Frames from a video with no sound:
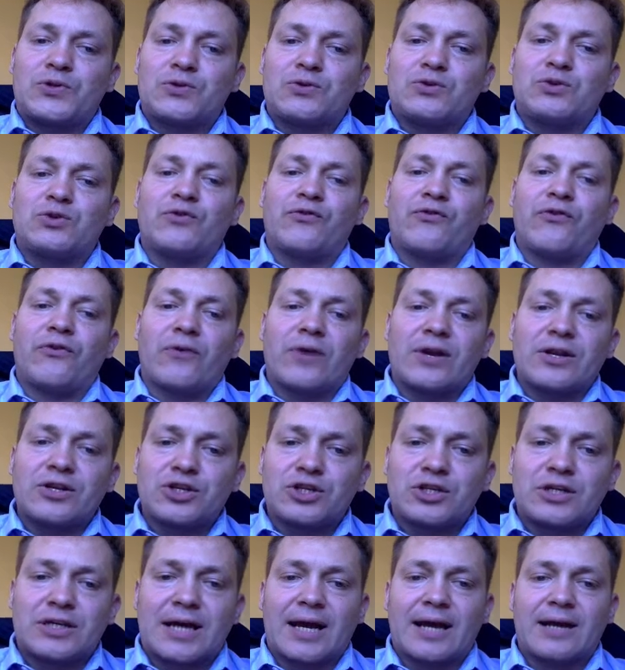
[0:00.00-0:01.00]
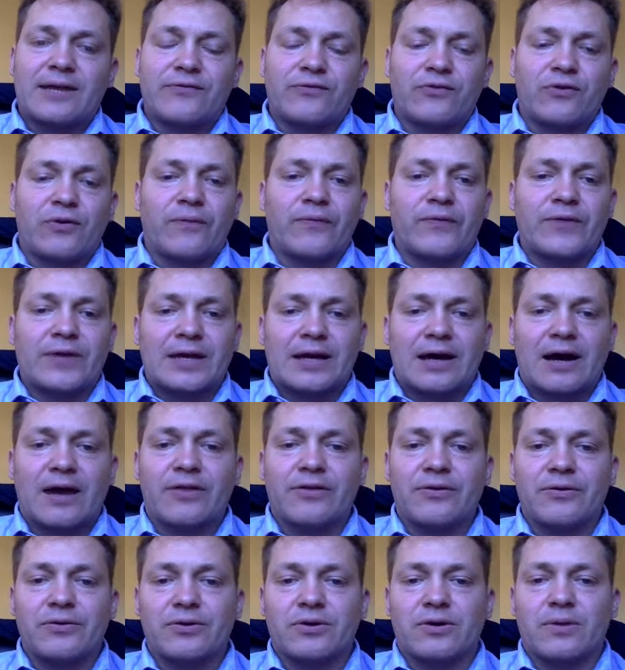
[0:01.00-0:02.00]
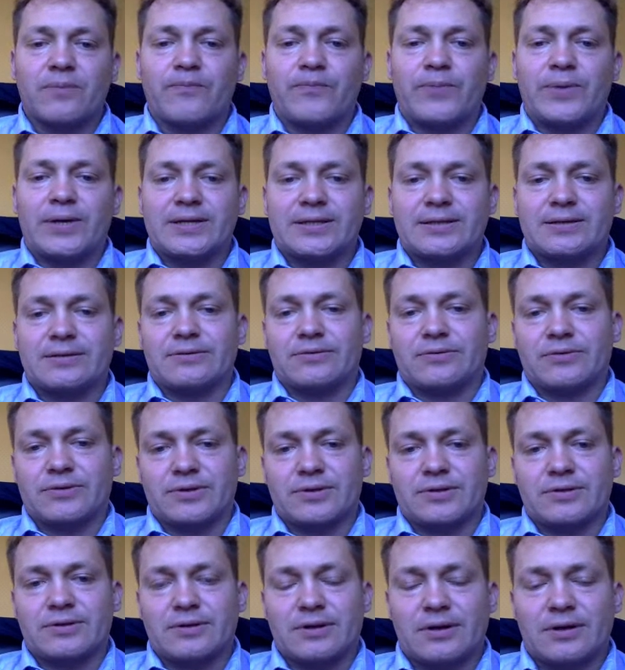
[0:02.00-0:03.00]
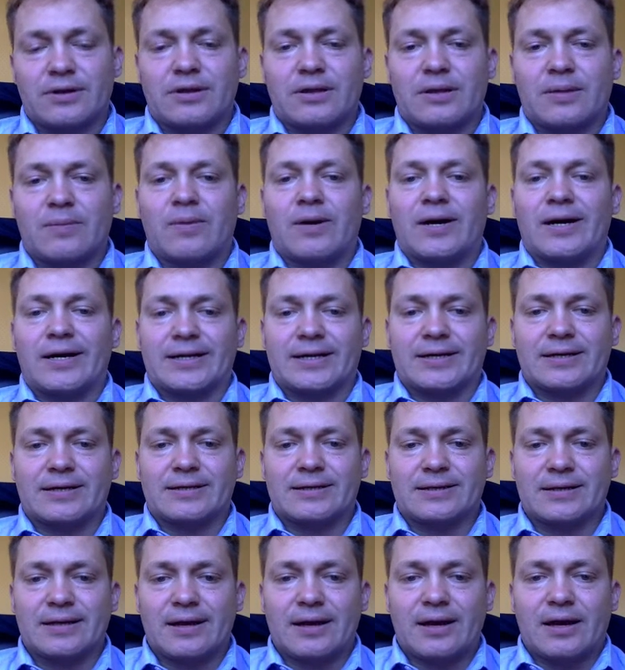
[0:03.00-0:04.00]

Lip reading: differentiate from the other competitors in the market.